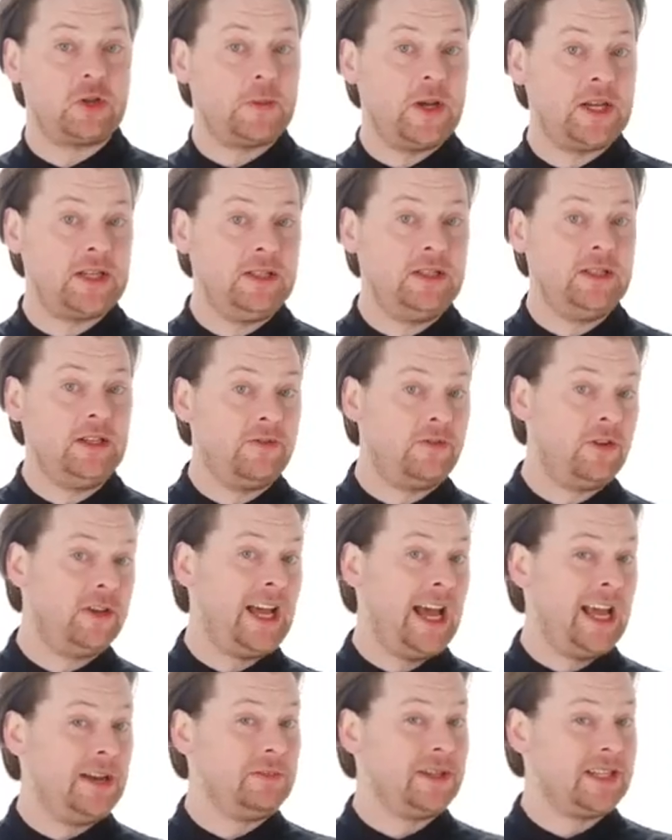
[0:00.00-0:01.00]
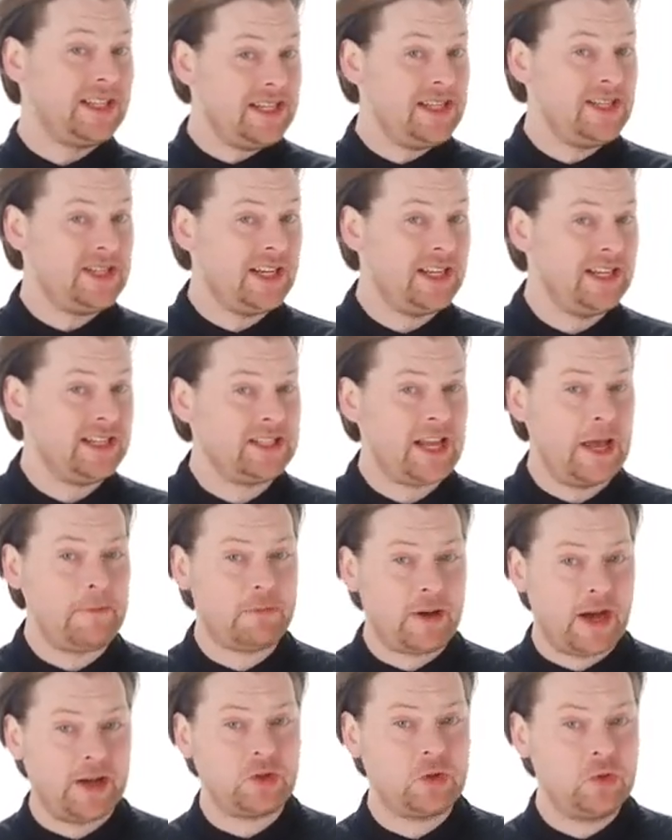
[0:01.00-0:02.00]
and we're talking about an enormous
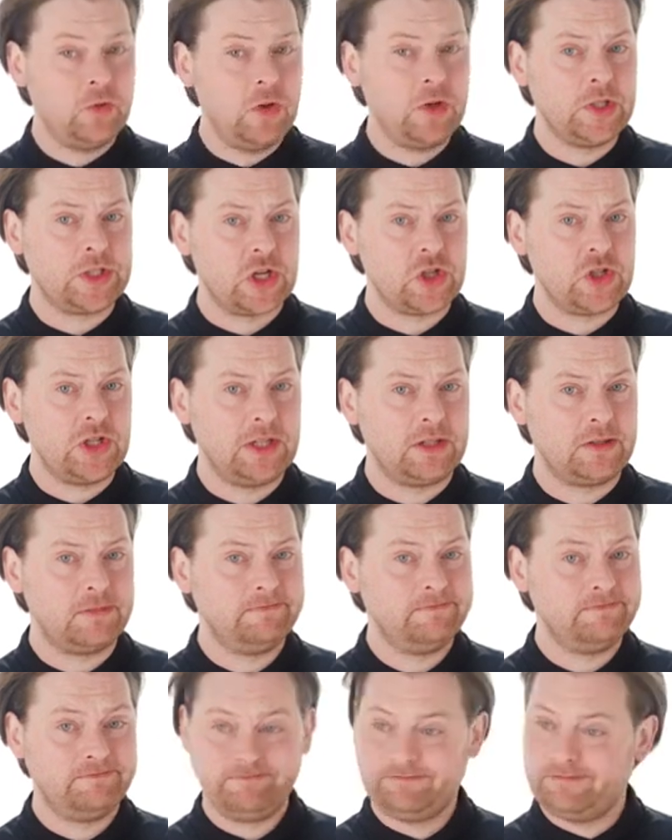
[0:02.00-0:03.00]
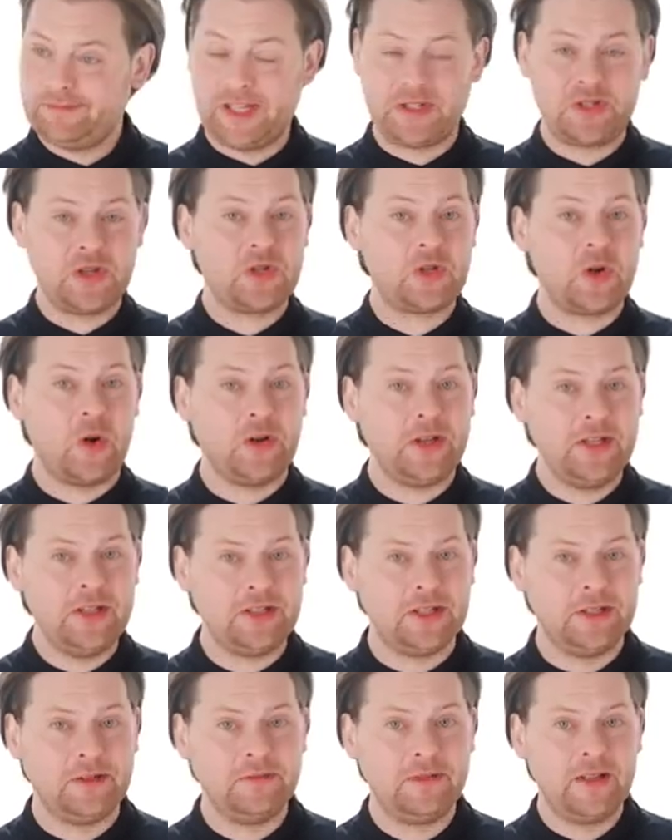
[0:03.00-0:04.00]
temperature difference here. Crazy,
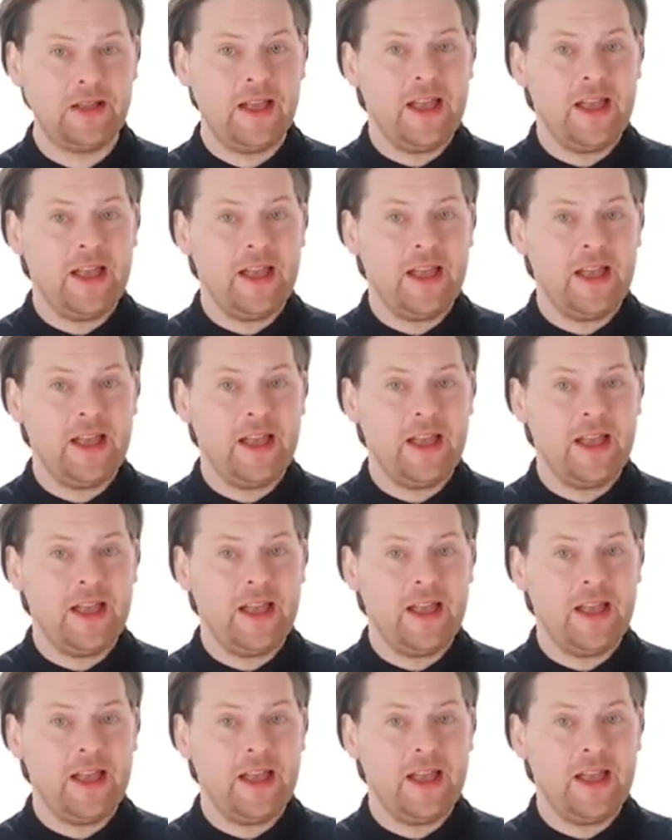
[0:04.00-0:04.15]
isn't it?